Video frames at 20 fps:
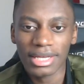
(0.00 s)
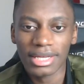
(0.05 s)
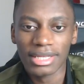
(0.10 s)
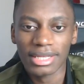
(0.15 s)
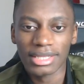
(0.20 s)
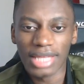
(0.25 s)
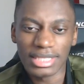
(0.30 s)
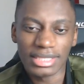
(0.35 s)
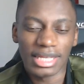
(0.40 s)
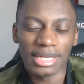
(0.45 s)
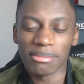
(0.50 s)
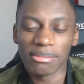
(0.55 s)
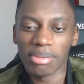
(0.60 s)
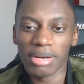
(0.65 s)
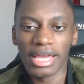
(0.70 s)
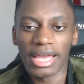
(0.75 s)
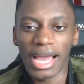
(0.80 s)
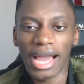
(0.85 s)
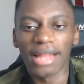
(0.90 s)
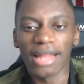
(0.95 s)
That's like
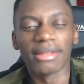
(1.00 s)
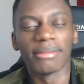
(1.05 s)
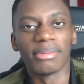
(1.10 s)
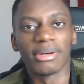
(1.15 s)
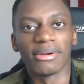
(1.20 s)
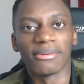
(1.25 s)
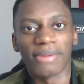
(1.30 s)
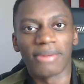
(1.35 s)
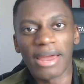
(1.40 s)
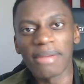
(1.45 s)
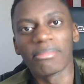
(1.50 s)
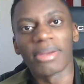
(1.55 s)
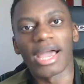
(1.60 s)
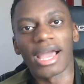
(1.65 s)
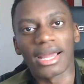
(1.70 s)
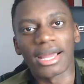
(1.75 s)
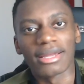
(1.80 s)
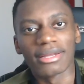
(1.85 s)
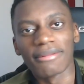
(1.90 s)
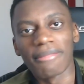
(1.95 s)
playing Alaba right
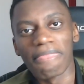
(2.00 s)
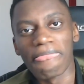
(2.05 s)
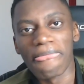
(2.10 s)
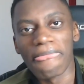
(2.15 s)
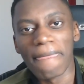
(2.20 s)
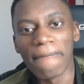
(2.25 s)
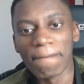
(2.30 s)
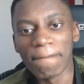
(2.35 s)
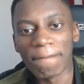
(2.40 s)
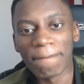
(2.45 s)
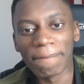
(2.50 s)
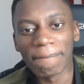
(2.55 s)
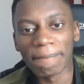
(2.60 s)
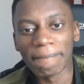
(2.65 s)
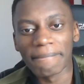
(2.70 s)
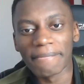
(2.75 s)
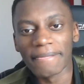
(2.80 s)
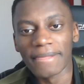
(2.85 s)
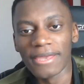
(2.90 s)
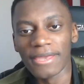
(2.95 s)
back.
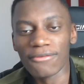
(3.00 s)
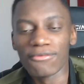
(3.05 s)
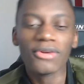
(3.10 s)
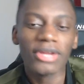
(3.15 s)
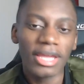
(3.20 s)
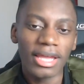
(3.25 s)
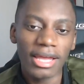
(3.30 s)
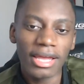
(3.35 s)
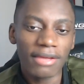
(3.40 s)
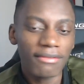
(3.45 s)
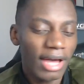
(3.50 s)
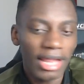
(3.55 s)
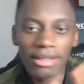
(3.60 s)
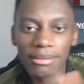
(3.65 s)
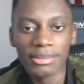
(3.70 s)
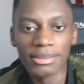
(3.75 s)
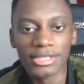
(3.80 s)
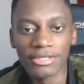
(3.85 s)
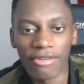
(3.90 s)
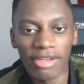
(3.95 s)
If
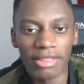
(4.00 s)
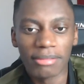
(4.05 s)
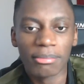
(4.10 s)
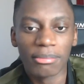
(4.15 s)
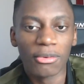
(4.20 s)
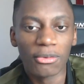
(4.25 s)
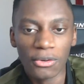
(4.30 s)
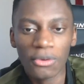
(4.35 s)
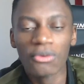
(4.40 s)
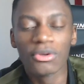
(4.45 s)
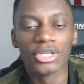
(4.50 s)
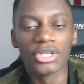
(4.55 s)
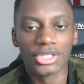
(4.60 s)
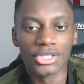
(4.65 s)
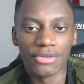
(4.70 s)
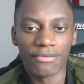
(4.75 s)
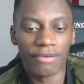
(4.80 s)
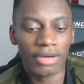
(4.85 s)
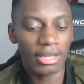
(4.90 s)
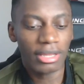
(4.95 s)
Alaba's available, Lucas is
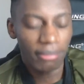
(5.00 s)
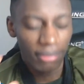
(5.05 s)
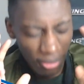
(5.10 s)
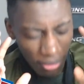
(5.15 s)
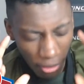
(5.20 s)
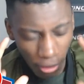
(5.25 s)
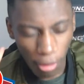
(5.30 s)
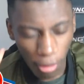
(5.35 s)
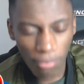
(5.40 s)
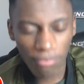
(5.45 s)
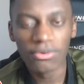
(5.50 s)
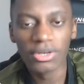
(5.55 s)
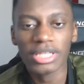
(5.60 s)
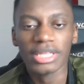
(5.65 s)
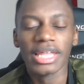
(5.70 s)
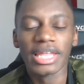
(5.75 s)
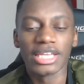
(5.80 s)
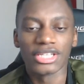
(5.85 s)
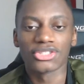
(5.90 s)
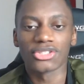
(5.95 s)
available. Hopefully
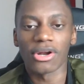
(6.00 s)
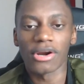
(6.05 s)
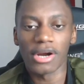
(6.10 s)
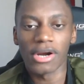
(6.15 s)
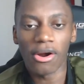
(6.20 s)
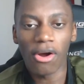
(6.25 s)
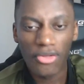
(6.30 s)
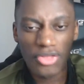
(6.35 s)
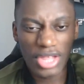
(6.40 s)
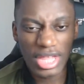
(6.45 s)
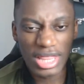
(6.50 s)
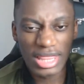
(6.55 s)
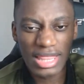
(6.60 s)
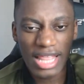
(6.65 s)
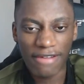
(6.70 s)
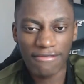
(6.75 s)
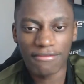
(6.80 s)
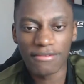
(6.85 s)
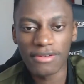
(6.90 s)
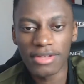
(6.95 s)
they start on the
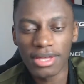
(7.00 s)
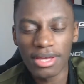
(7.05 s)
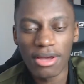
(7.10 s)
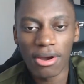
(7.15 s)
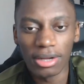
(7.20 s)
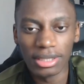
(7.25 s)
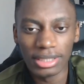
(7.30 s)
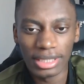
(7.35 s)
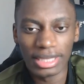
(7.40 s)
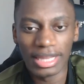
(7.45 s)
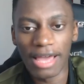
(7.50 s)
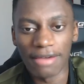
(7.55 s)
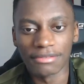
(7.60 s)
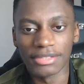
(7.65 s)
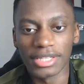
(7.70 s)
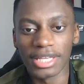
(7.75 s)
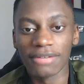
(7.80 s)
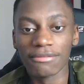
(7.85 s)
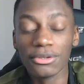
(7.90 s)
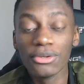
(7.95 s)
left.
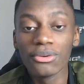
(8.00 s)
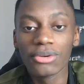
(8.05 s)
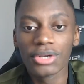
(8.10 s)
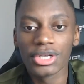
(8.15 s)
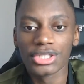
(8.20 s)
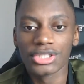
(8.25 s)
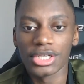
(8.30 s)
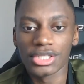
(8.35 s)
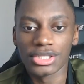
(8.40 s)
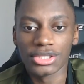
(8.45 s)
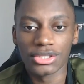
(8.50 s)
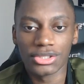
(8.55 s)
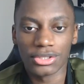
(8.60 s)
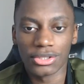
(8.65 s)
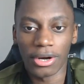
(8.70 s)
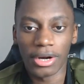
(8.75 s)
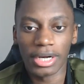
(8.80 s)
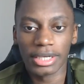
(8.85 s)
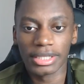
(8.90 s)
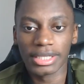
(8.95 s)
If Lucas doesn't
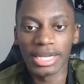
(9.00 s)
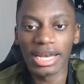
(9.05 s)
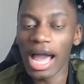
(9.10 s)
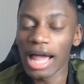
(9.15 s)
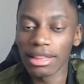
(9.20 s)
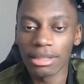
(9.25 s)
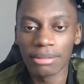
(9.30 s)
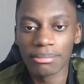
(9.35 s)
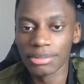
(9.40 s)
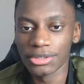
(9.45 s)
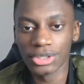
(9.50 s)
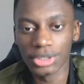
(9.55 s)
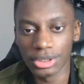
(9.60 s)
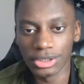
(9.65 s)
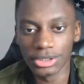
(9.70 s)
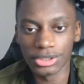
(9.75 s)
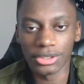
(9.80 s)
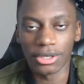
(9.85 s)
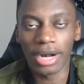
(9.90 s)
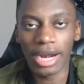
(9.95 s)
start, then Alaba should
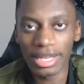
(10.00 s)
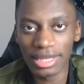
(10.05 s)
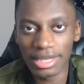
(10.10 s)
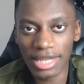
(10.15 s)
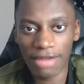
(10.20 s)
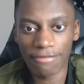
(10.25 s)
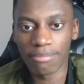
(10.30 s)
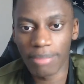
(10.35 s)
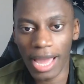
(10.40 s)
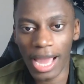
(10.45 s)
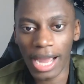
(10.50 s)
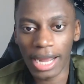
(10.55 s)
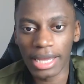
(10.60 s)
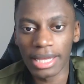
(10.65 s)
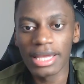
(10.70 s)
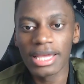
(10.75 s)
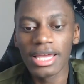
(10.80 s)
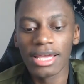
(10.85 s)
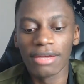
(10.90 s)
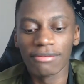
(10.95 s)
start at left back.
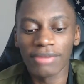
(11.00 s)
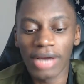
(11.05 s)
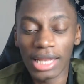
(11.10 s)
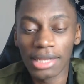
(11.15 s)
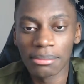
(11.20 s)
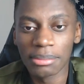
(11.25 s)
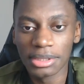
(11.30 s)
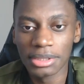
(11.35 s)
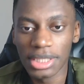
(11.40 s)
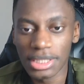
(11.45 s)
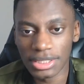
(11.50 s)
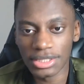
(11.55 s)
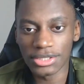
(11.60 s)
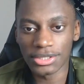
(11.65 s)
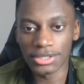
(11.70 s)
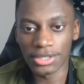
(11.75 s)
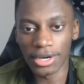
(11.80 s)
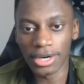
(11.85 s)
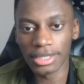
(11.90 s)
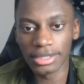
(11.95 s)
If Alaba doesn't
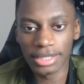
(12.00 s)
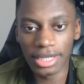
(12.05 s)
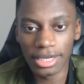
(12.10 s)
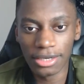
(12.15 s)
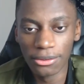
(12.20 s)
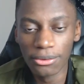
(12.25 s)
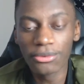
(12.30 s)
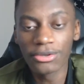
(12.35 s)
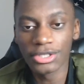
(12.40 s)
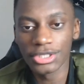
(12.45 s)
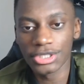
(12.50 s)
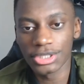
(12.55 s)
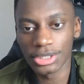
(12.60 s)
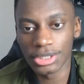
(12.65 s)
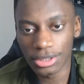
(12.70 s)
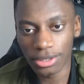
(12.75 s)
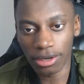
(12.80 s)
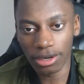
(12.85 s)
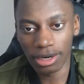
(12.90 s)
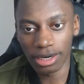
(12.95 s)
start, then Lucas should
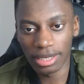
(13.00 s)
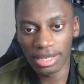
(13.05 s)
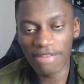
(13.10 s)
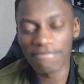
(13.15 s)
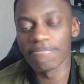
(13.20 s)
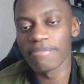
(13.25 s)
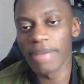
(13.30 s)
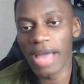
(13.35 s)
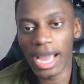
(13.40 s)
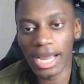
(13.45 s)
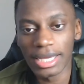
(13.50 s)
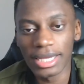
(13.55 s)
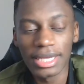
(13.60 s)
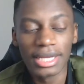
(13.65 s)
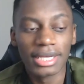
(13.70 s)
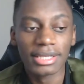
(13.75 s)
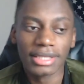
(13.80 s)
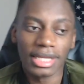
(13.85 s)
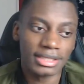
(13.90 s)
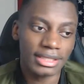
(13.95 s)
start at left back.
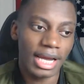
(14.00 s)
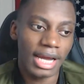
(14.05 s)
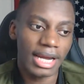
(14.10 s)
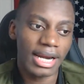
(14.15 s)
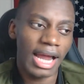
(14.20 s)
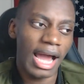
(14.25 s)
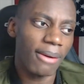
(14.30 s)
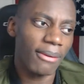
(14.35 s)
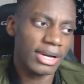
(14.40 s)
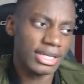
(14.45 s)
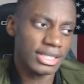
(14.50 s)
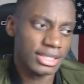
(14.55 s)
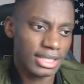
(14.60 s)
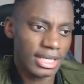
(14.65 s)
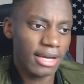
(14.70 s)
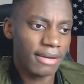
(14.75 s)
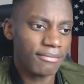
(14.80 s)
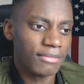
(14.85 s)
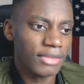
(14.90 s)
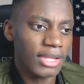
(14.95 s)
That's kind of how I see
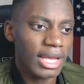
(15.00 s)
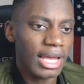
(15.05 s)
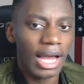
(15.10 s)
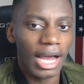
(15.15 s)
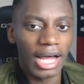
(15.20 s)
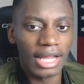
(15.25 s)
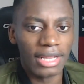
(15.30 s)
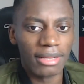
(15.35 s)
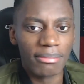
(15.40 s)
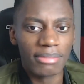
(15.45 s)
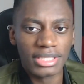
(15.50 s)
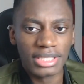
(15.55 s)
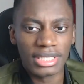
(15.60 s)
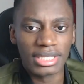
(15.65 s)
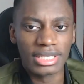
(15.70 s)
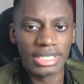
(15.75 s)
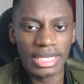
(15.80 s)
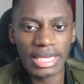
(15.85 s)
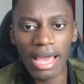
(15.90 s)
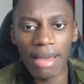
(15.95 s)
it. Alaba's a
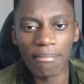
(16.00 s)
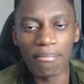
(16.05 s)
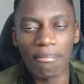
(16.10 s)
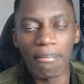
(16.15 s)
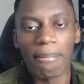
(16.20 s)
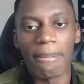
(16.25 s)
DM.